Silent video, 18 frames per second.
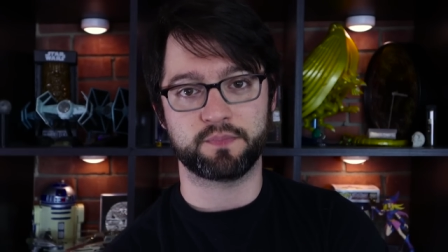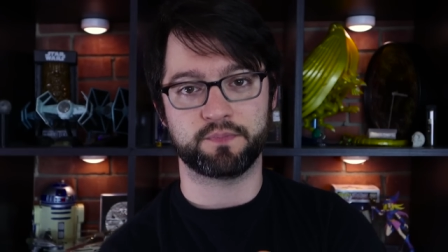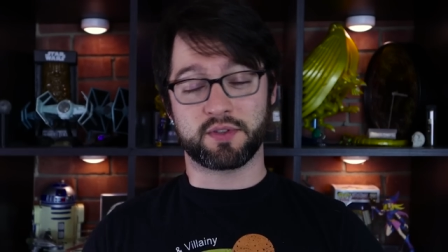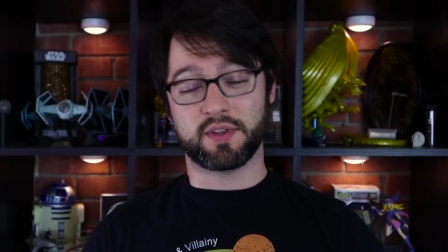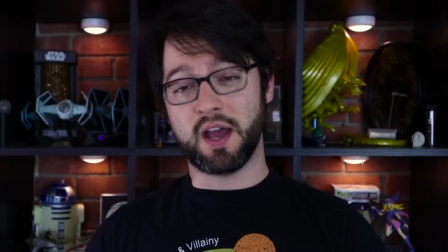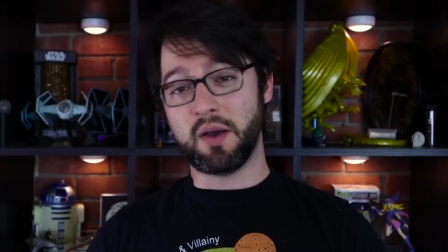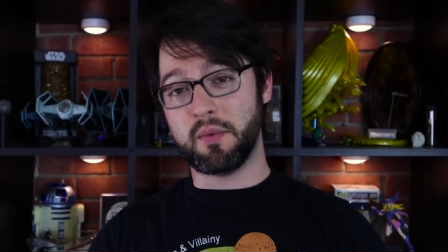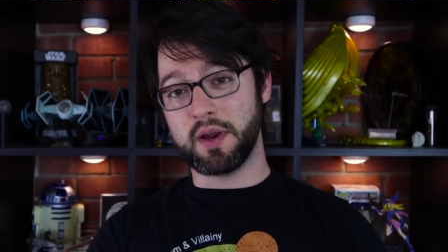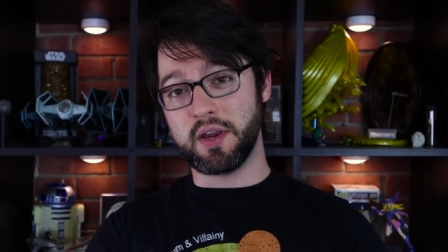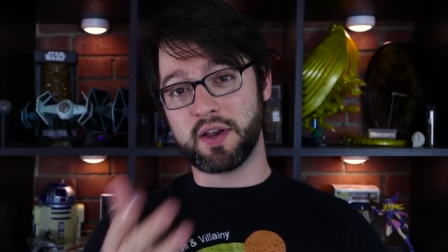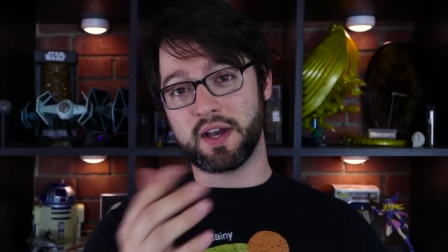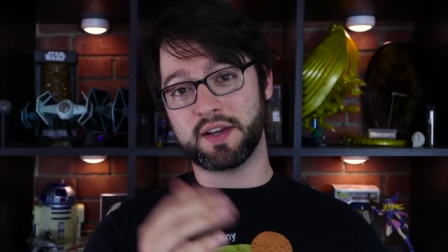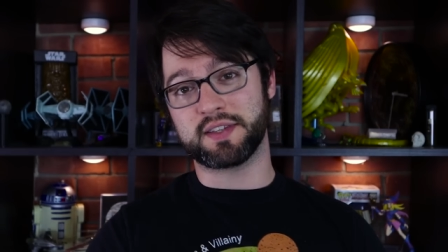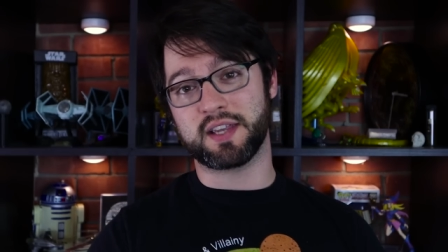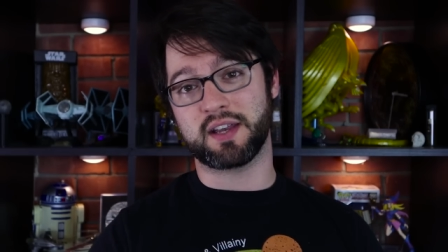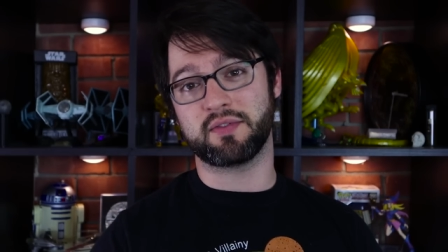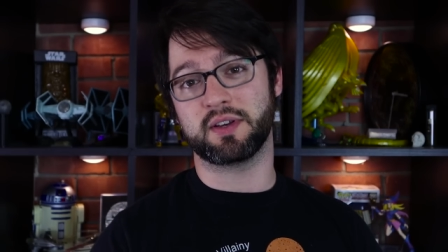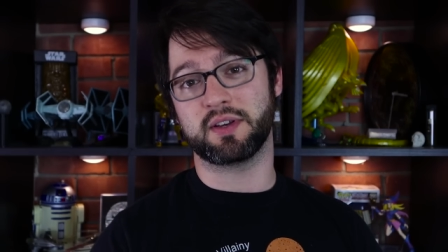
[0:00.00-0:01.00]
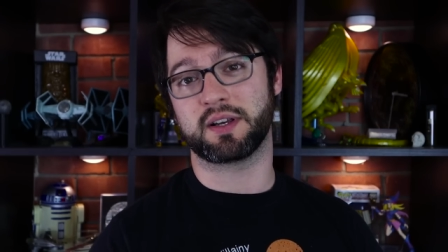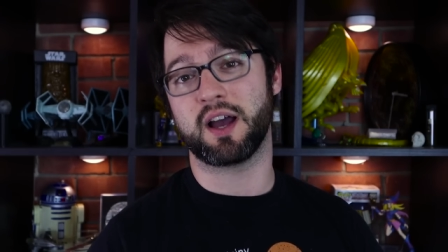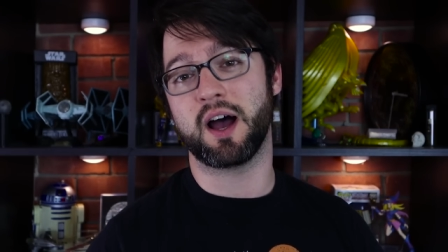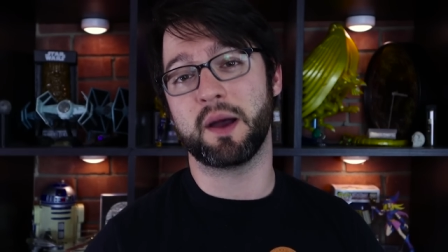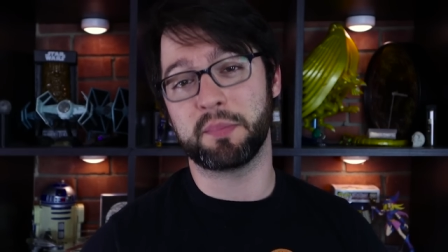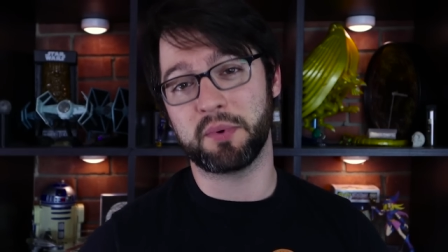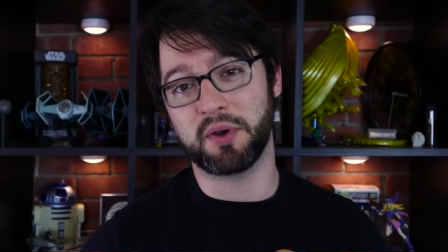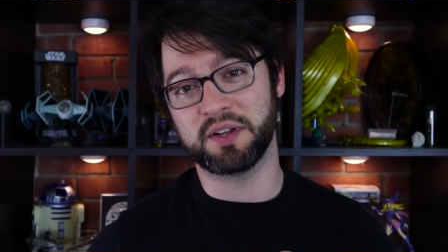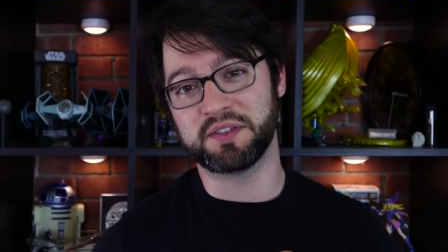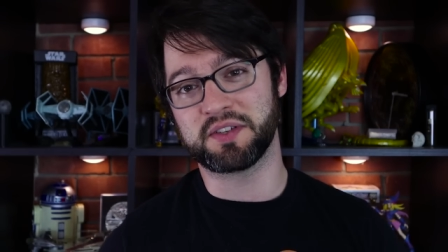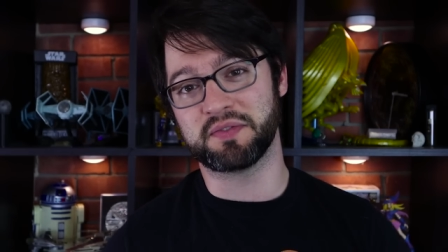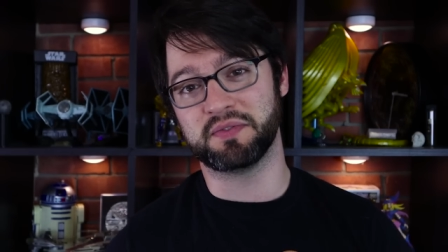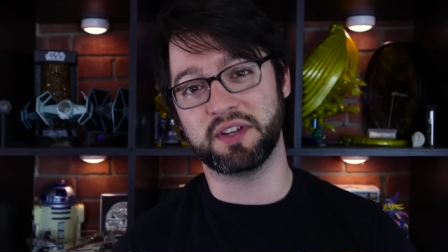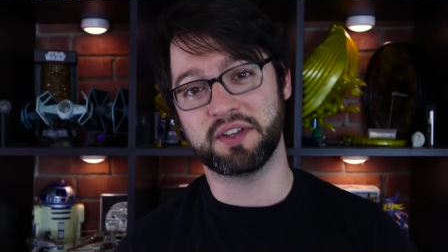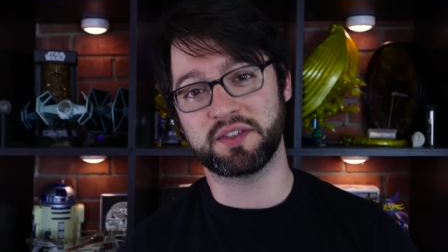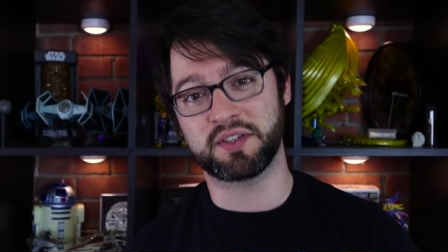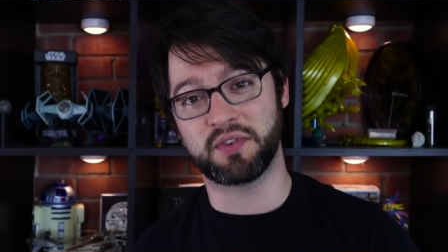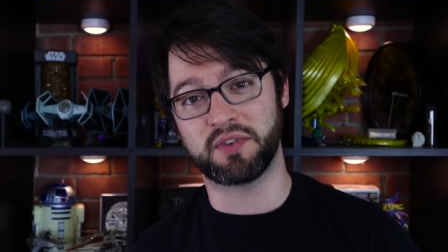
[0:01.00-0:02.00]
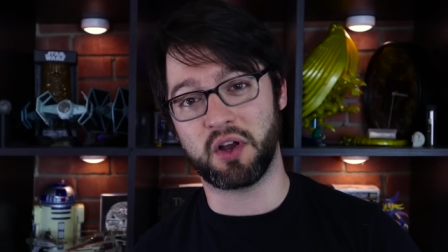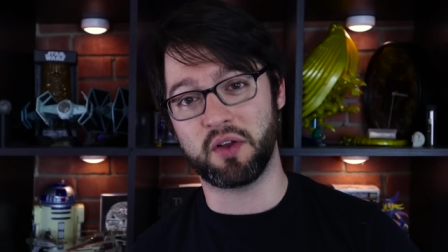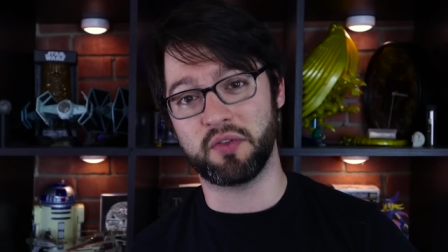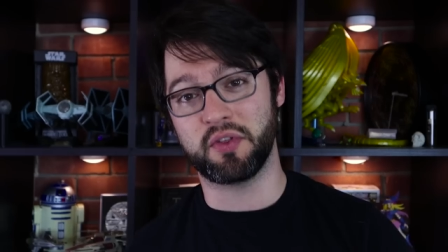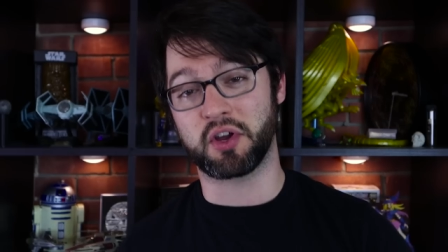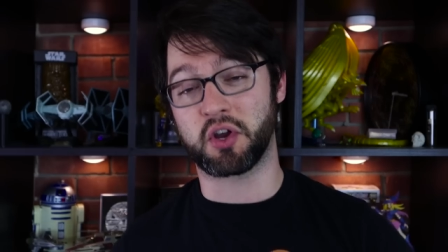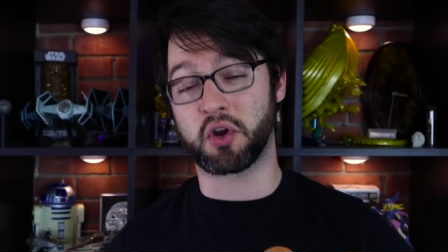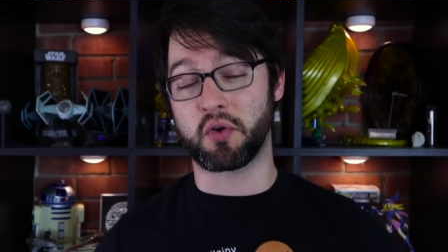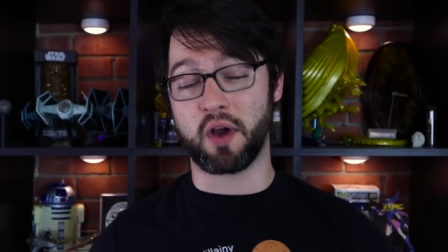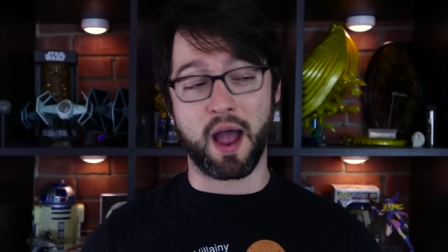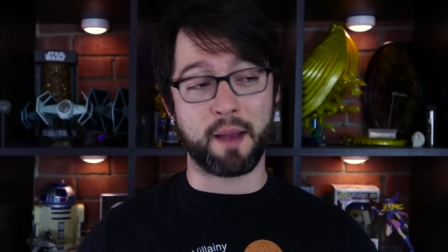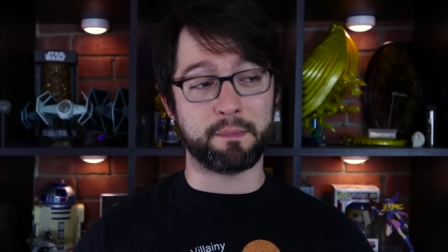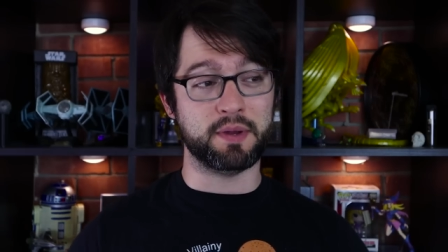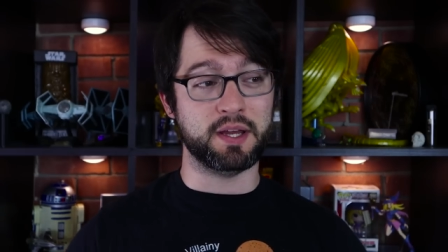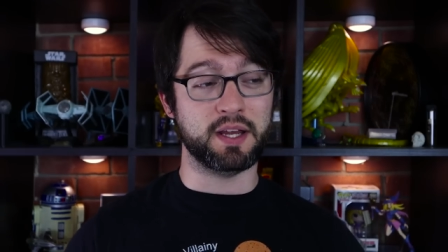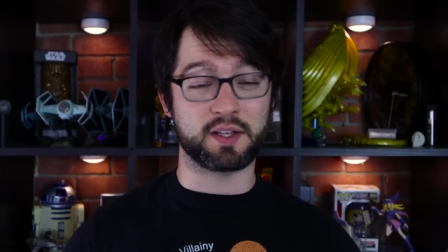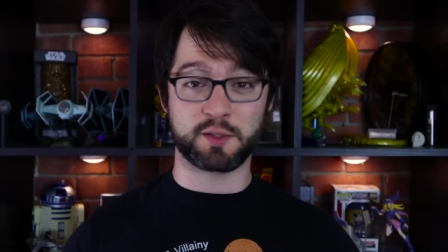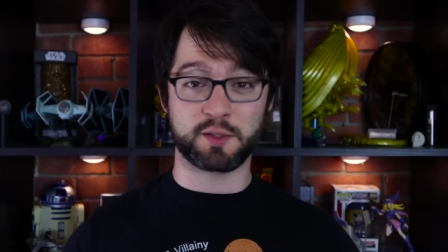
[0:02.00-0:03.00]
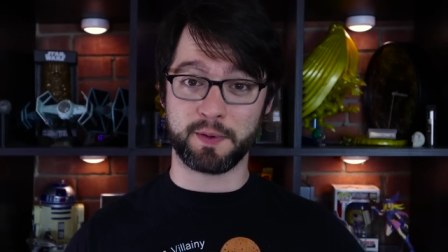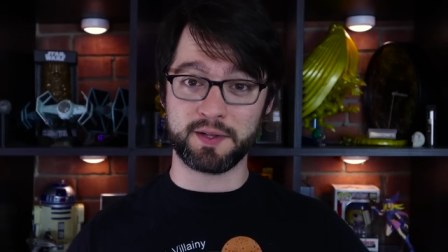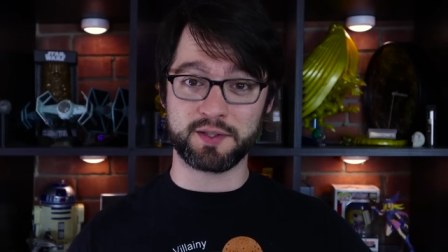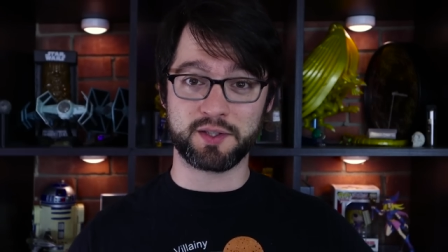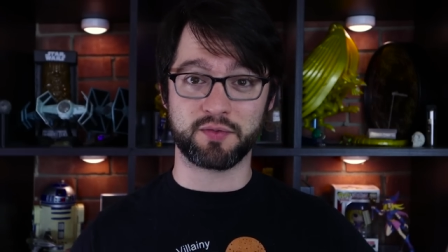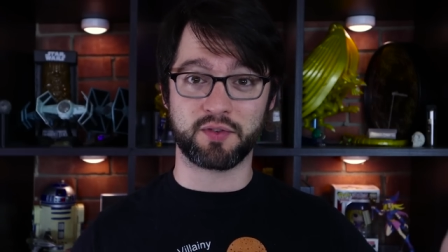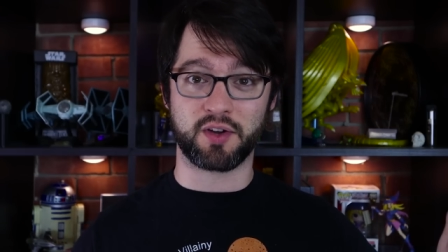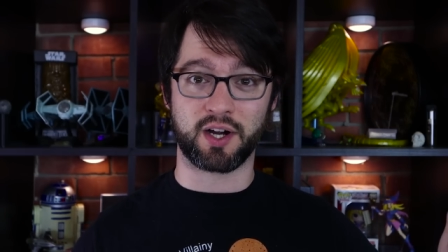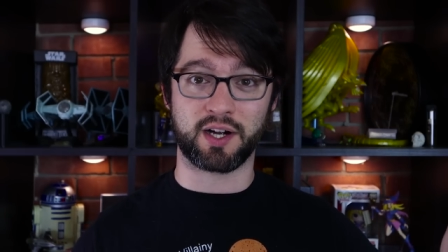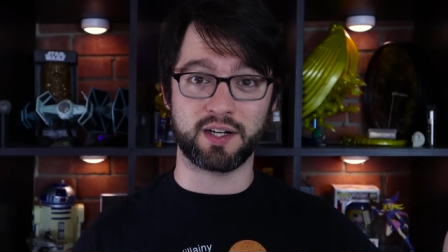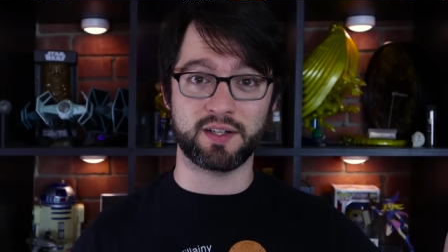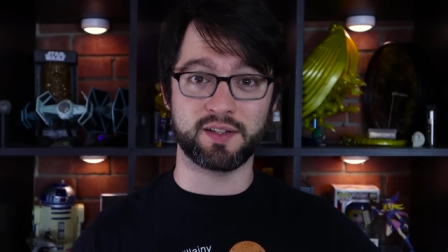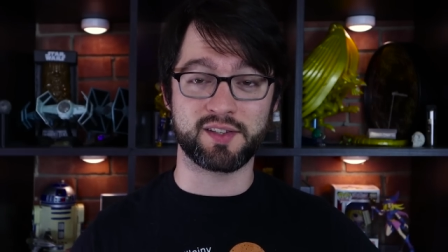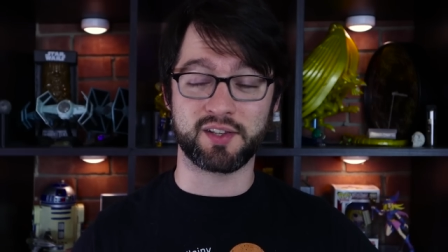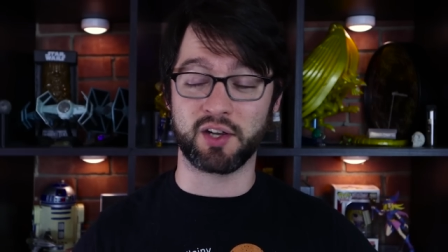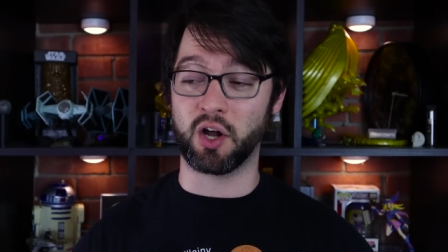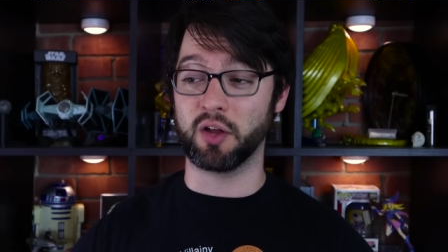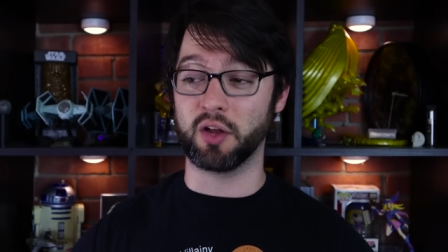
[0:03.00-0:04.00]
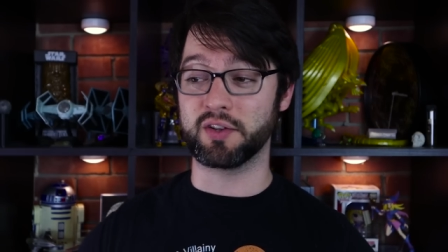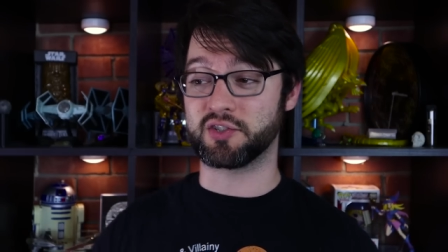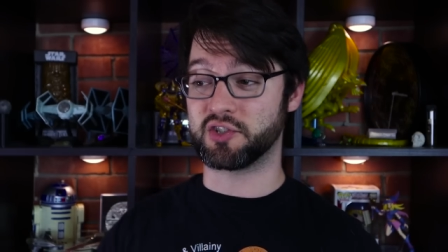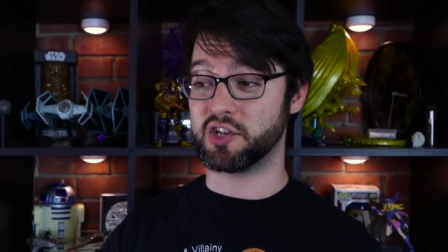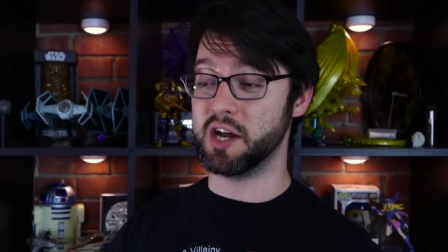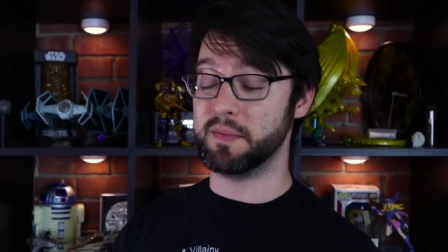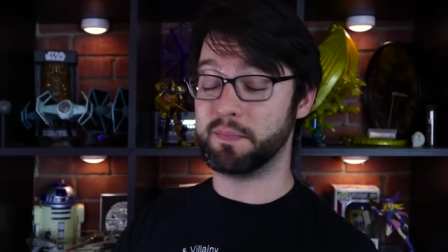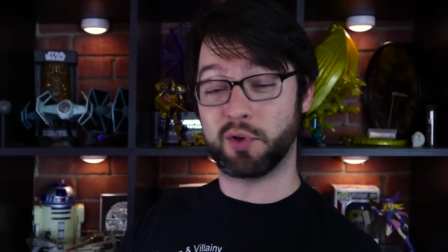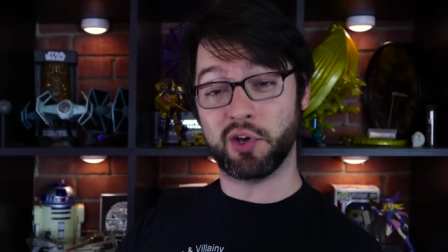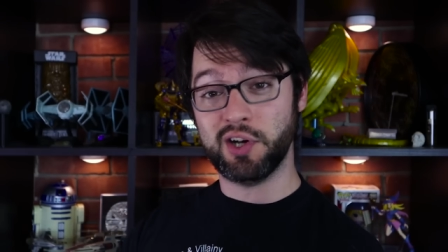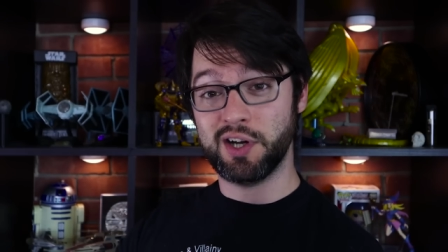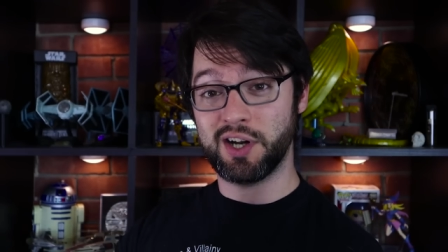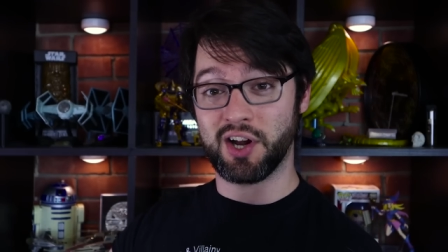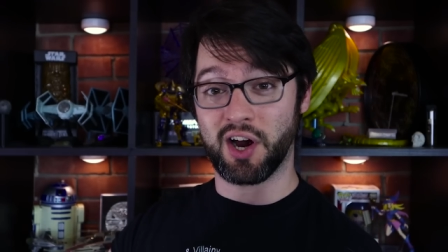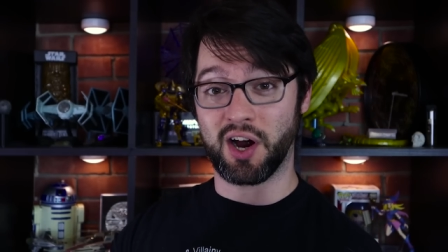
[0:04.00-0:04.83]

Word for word: So that way you guys have a comprehensive list of all the crappy expensive cards and all the cheap good